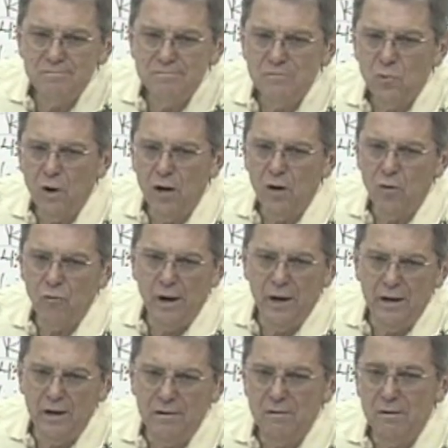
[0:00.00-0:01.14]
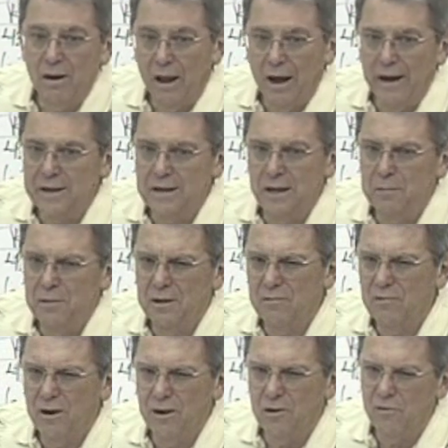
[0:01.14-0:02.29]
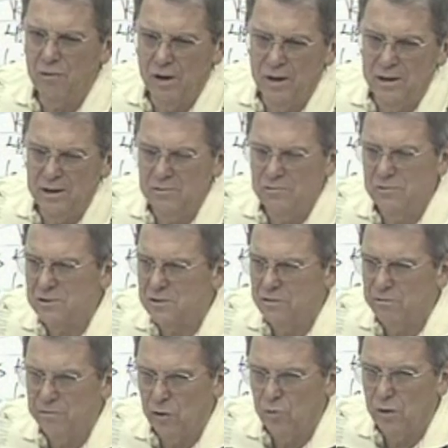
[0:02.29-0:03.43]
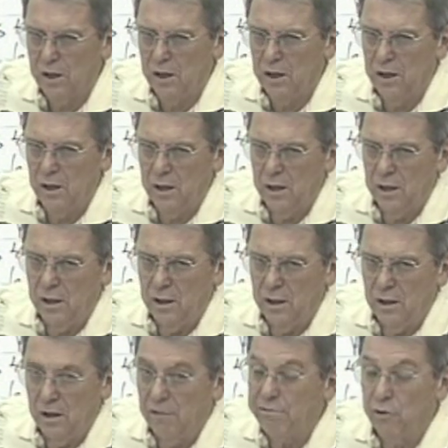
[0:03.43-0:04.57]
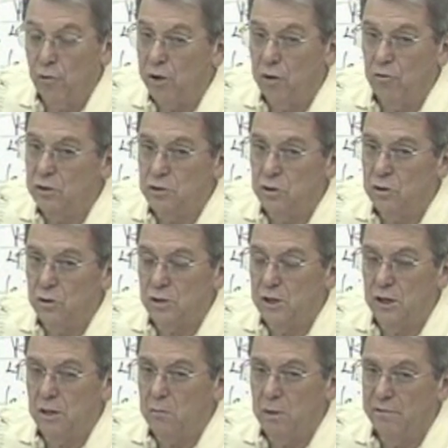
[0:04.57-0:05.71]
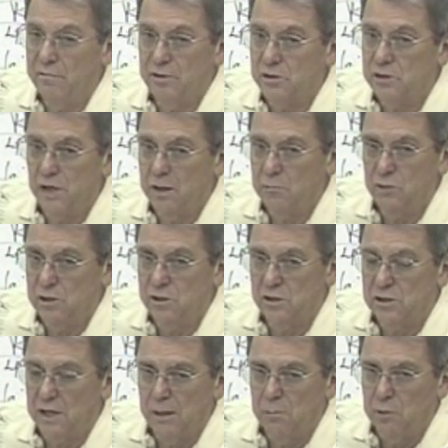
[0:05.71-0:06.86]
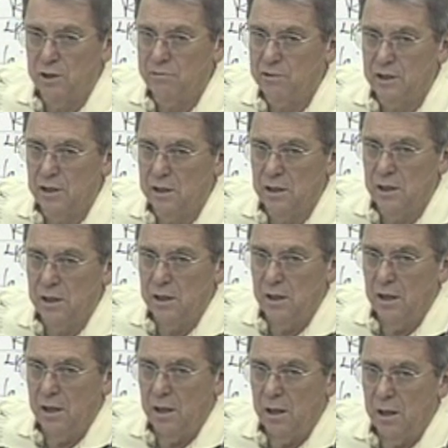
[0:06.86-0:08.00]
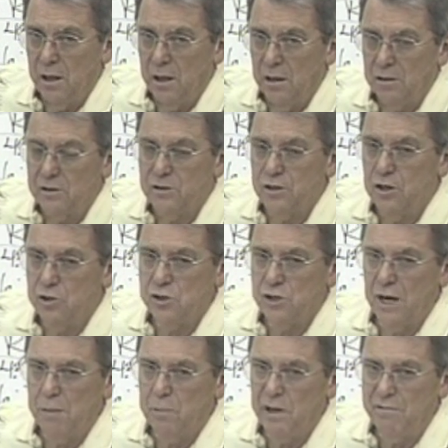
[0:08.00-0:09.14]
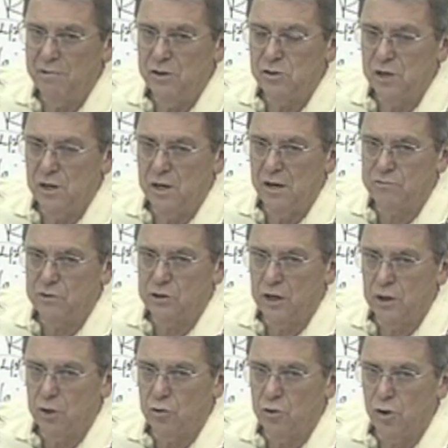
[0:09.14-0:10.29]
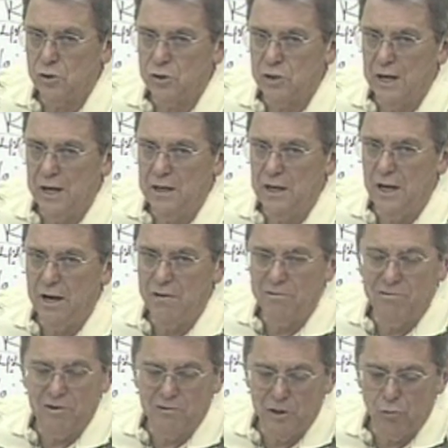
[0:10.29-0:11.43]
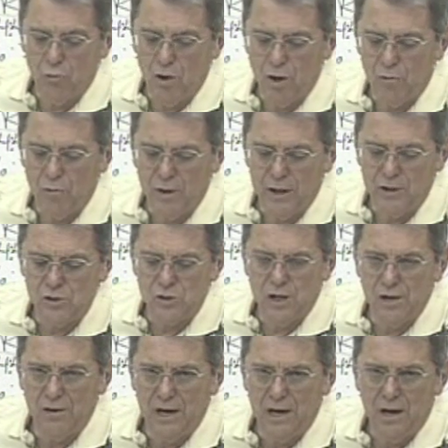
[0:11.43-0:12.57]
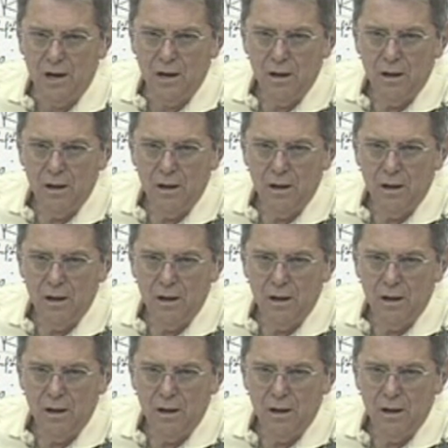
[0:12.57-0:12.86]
Ronald Reagan liked him, and Ronald Reagan was a phony. A phony Christian, because he didn't believe in the same Jesus I believed in. The Jesus I believed in said you have to take your cross and die daily. You ever hear Ronald Reagan saying that?